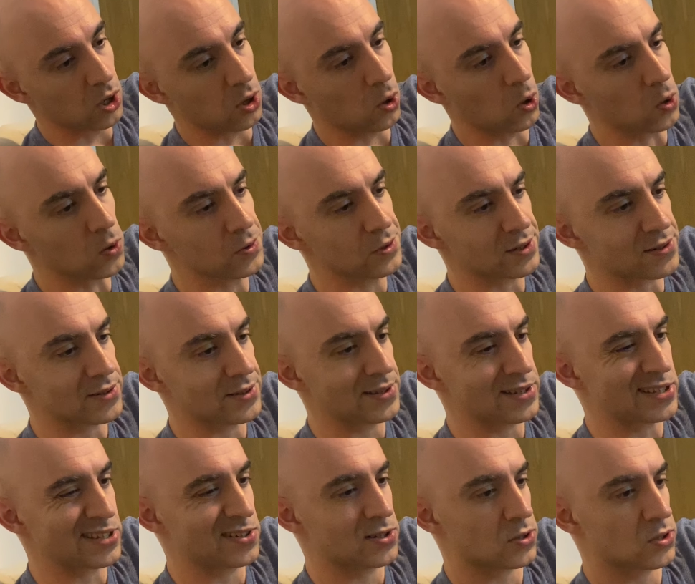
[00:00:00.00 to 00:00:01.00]
Older
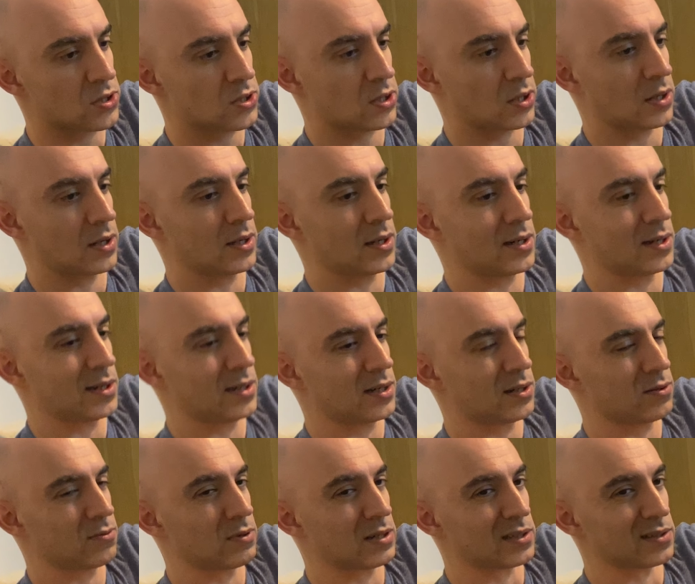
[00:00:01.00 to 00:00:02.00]
discus,
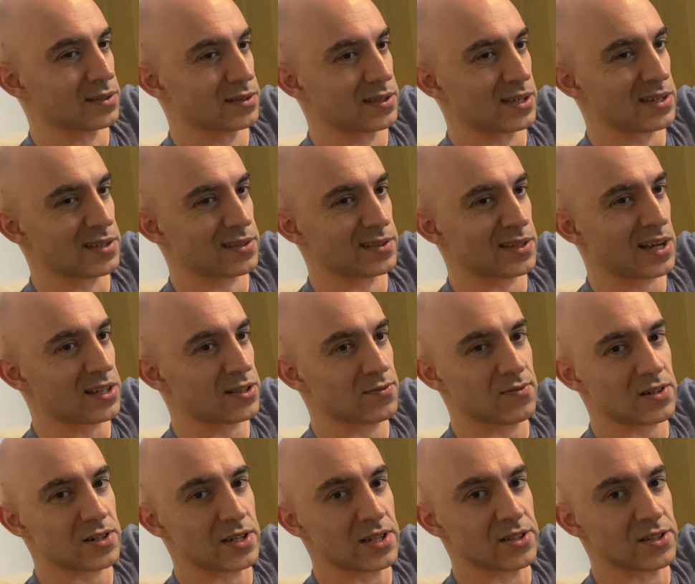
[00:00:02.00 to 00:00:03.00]
uh, well, they're not
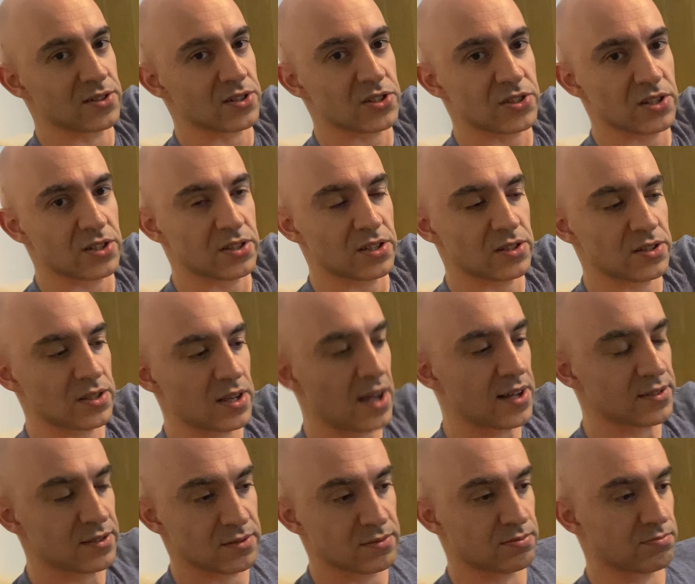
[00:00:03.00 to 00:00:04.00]
very interested in
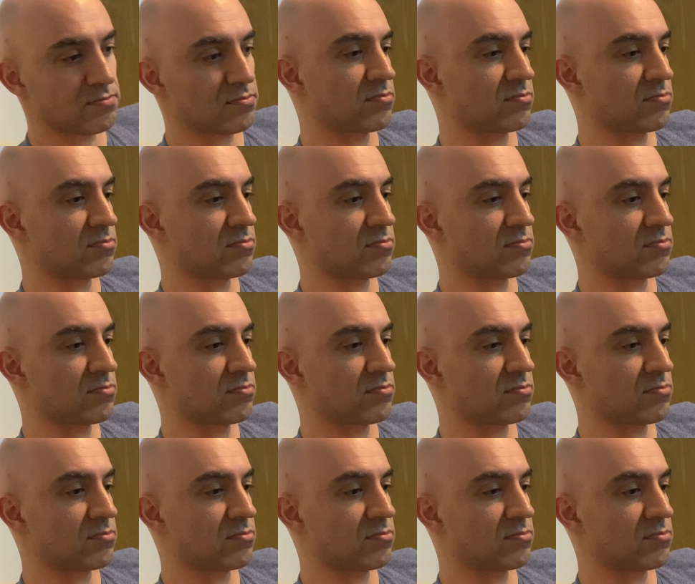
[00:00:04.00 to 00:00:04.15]
that.